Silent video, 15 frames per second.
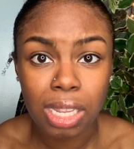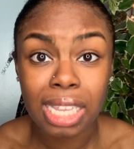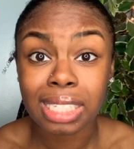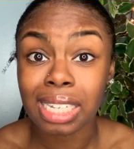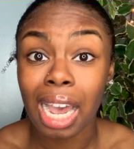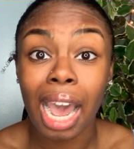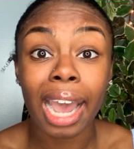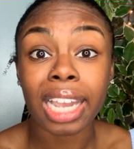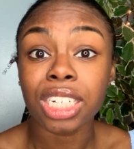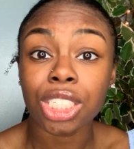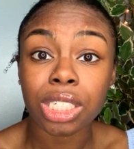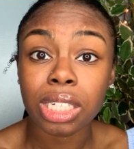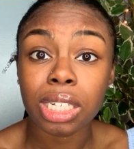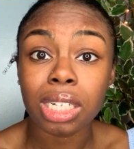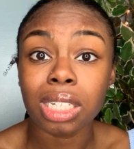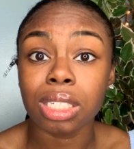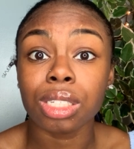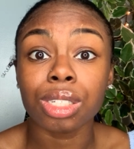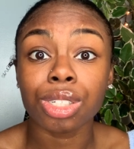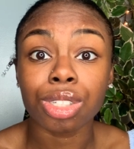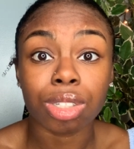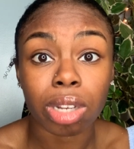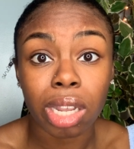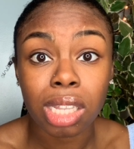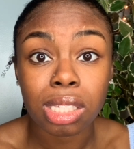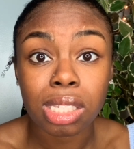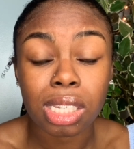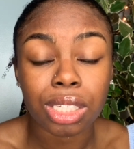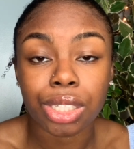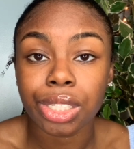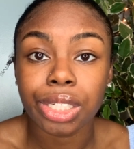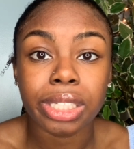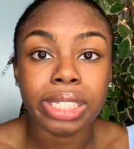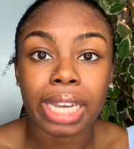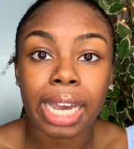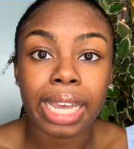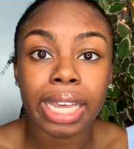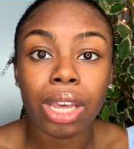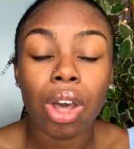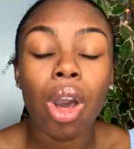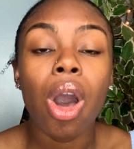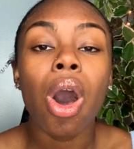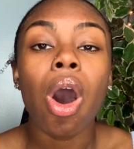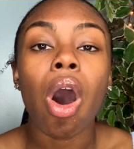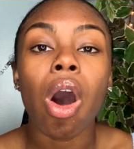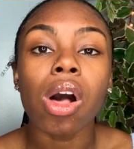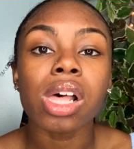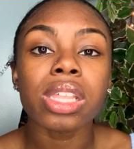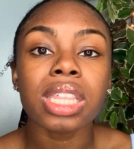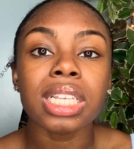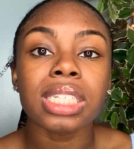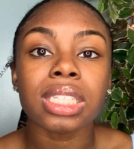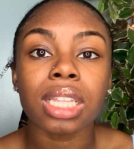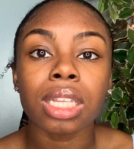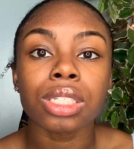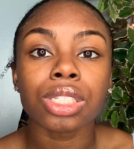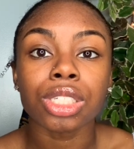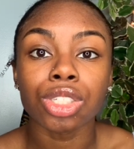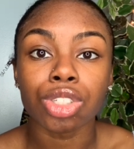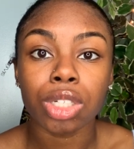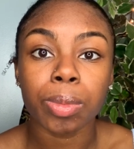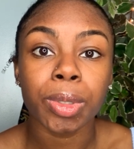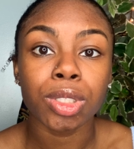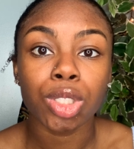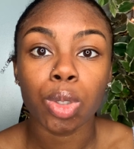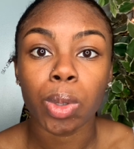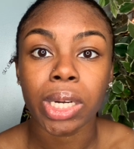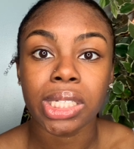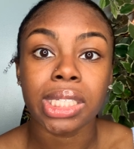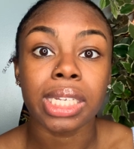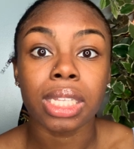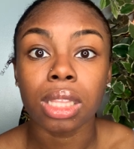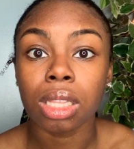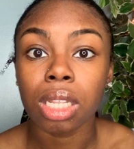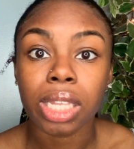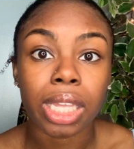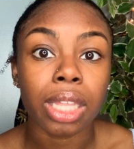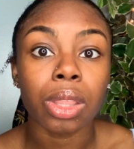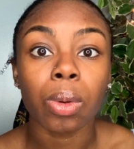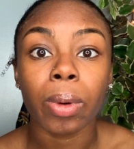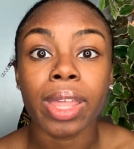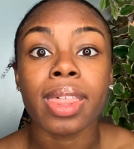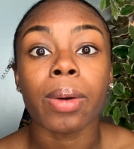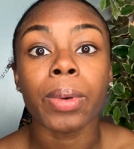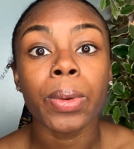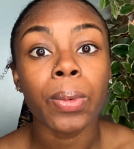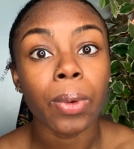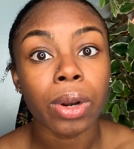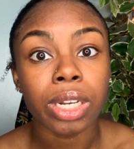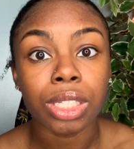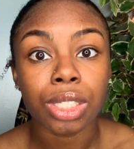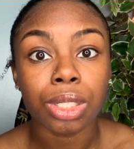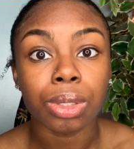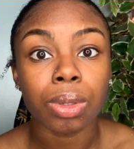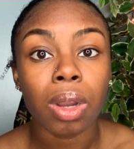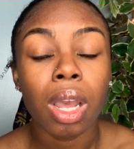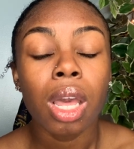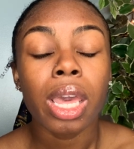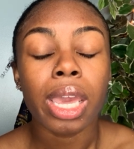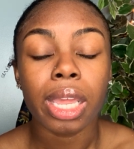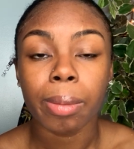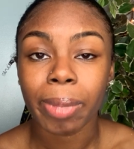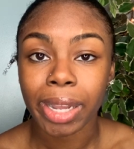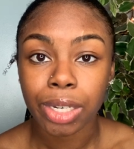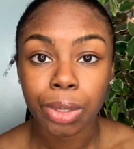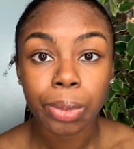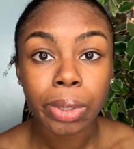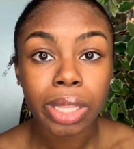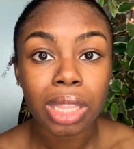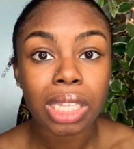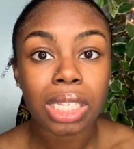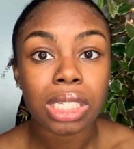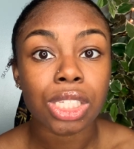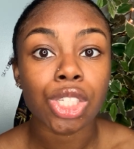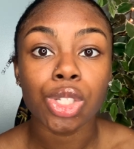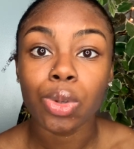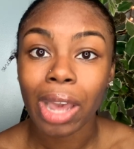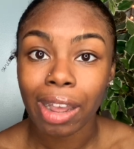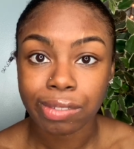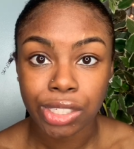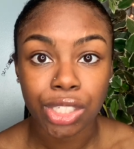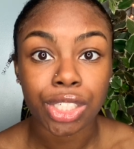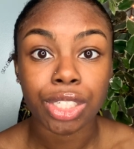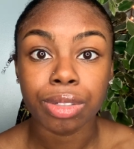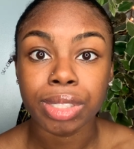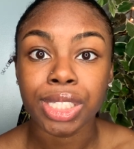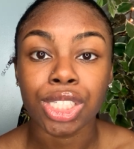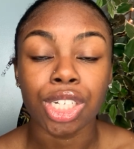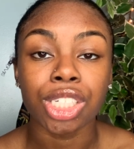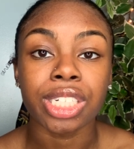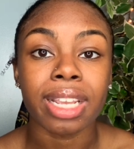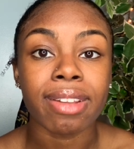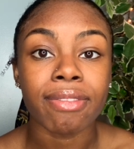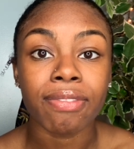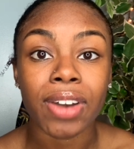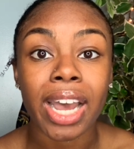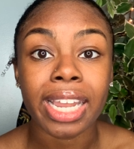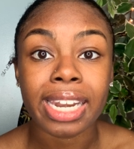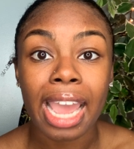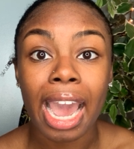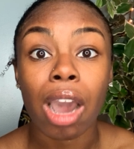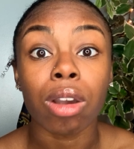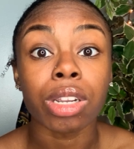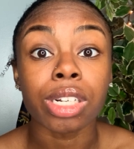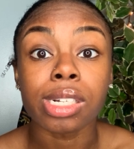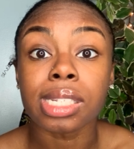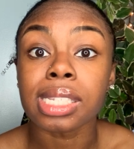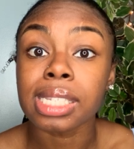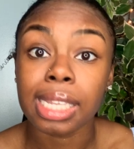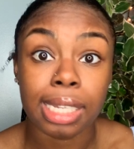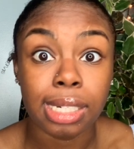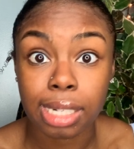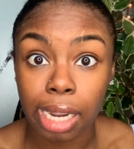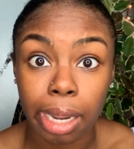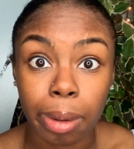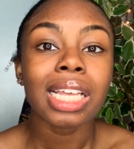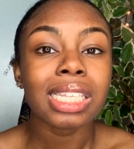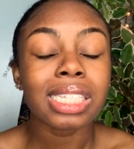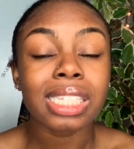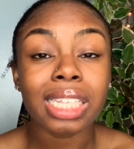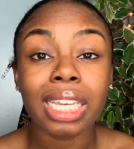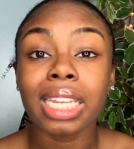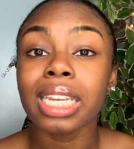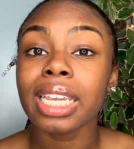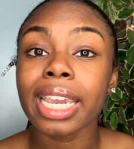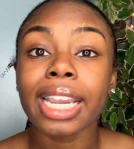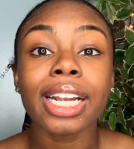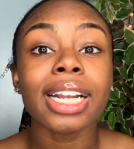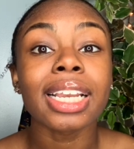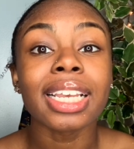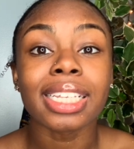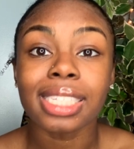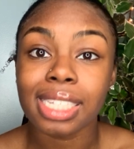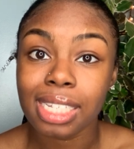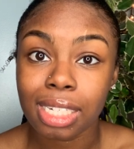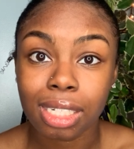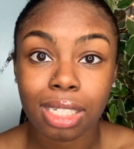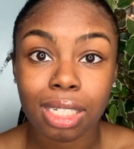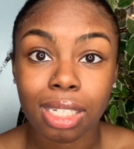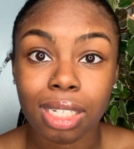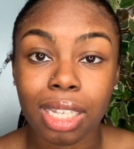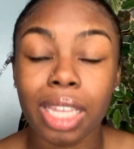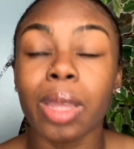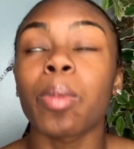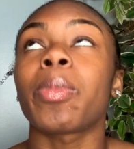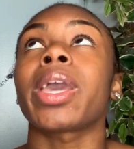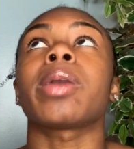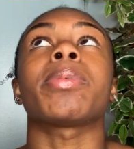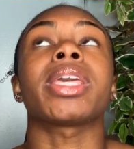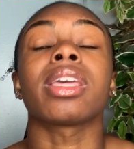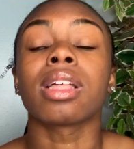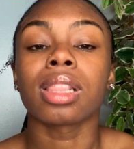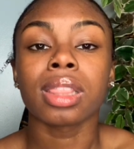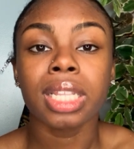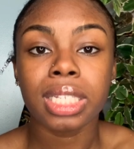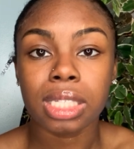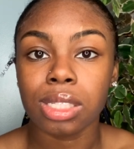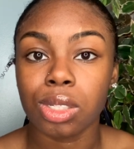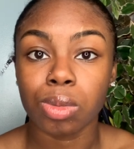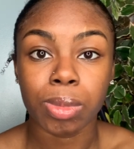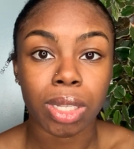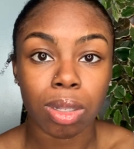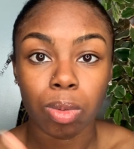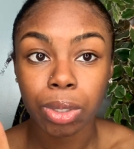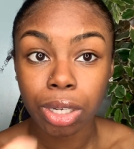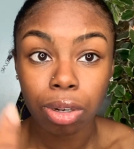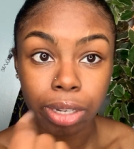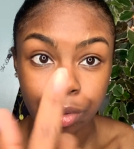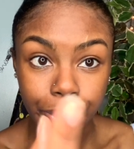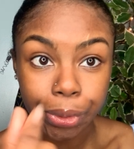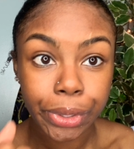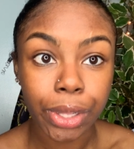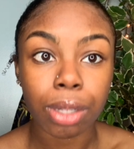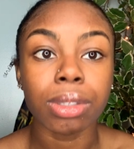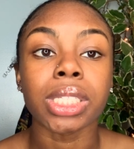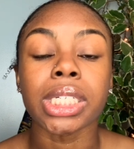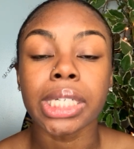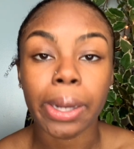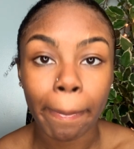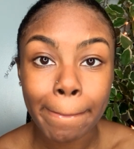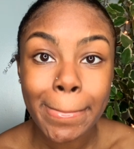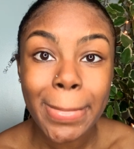Is it hygiene? Is it stress? Is it your diet? All of these things contribute to our skin looking the way that we want it to. And by doing this, you have to do your research and find out your skin type. Skincare isn't, and baby, listen to me. We're going to get real close here.